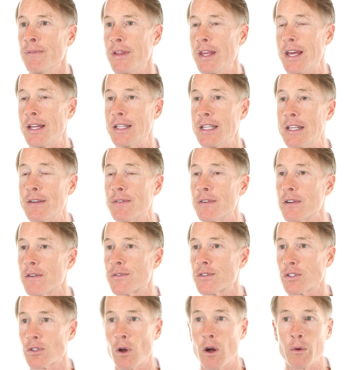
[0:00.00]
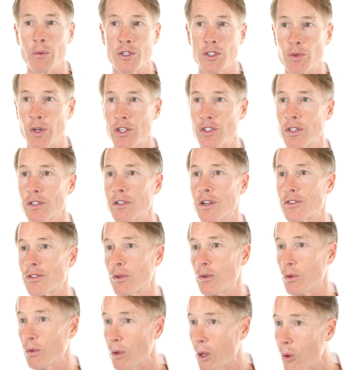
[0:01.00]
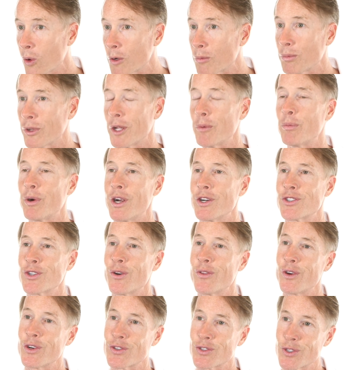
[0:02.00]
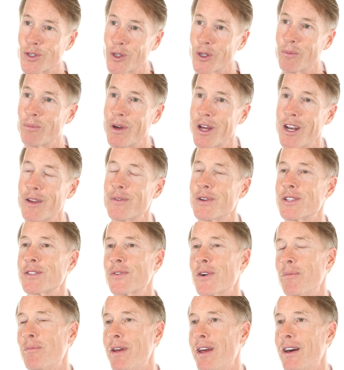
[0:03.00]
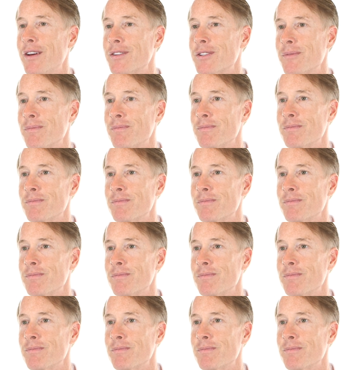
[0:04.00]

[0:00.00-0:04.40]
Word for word: And even if salt restriction doesn't lower blood pressure, there's still benefits from that.